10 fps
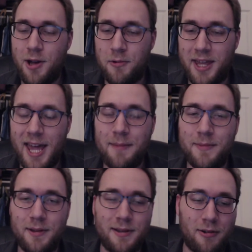kempt,
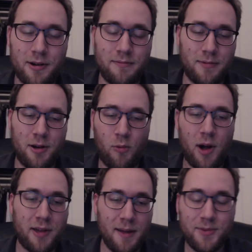or well
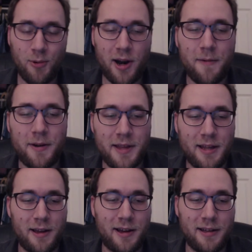kempt or whatever. And then
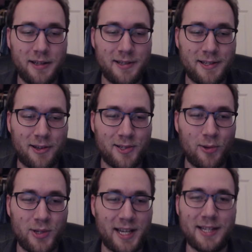it just also
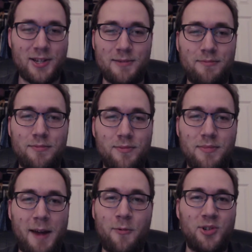looks like it's just
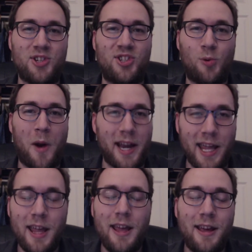everyone's just sweaty.
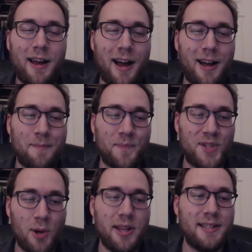
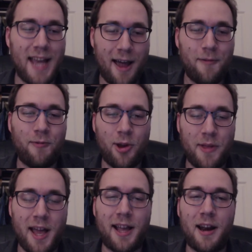So it does have
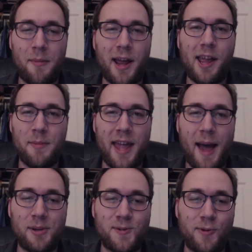that kind of Miami
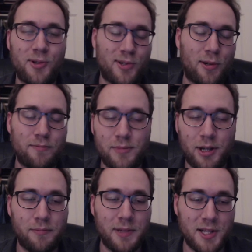atmosphere. So it
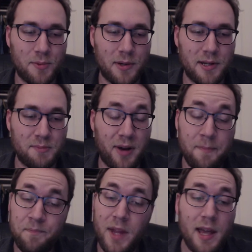is what it is. But
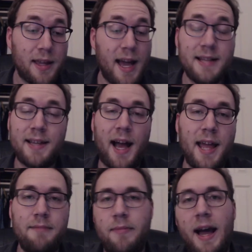guys,
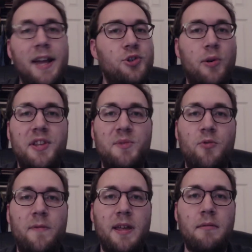I enjoyed this
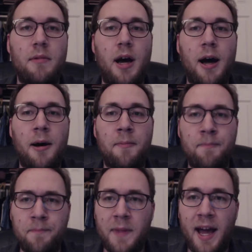movie.
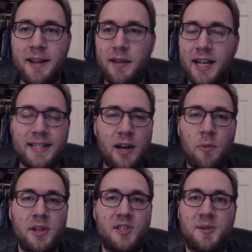Like I said, I don't
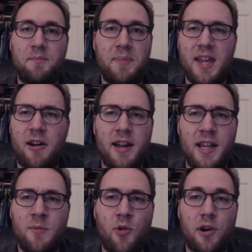want to speak on it
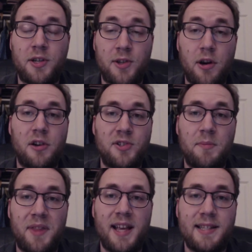anymore because there are some
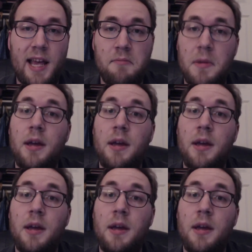things that